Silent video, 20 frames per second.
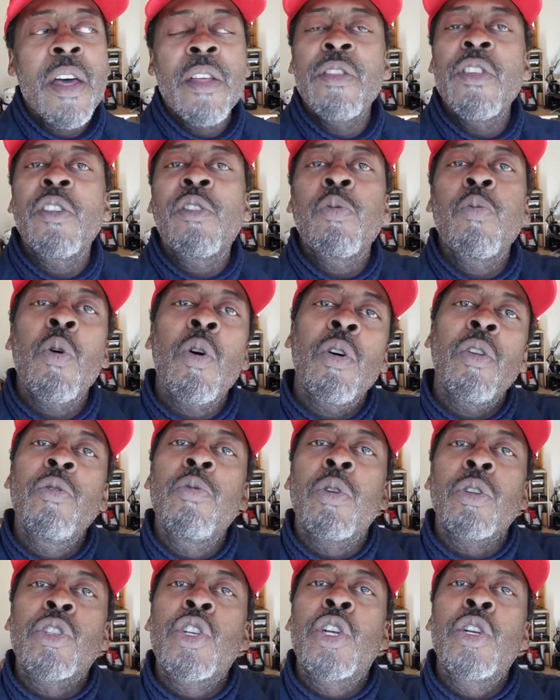This world
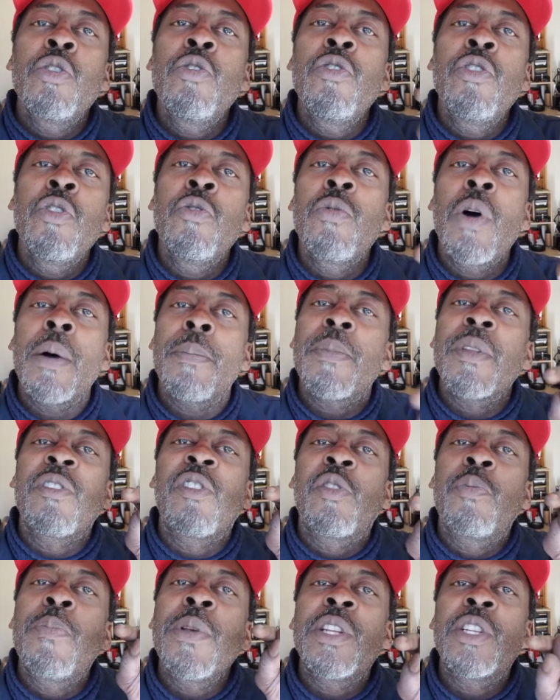will chew you up and
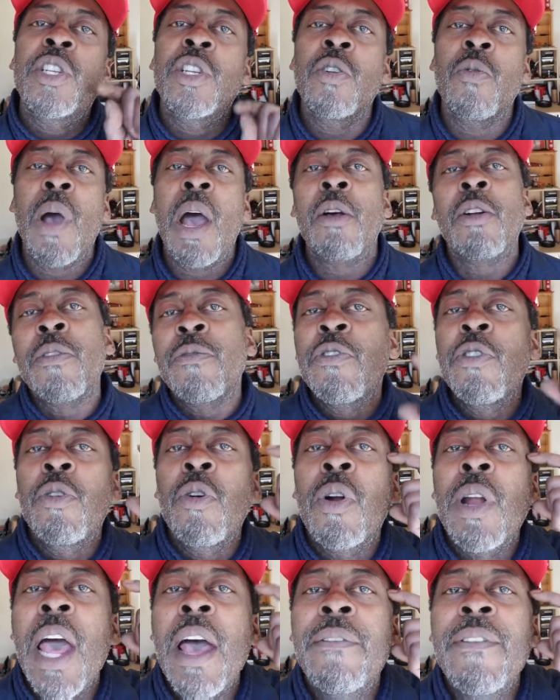spit you out if you
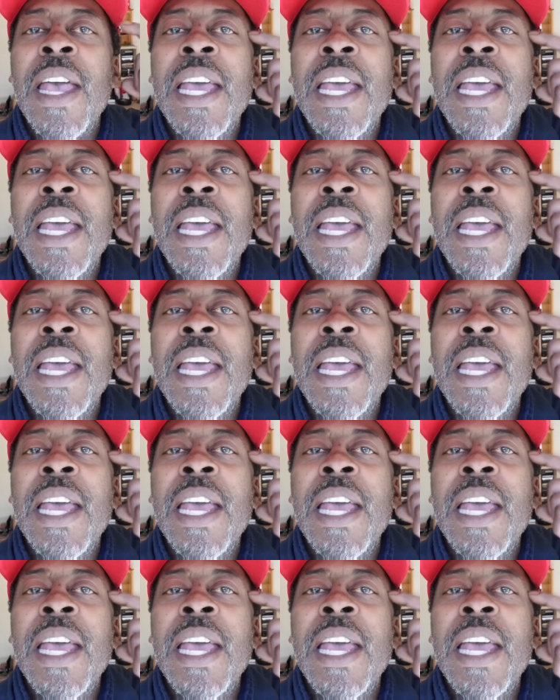don't have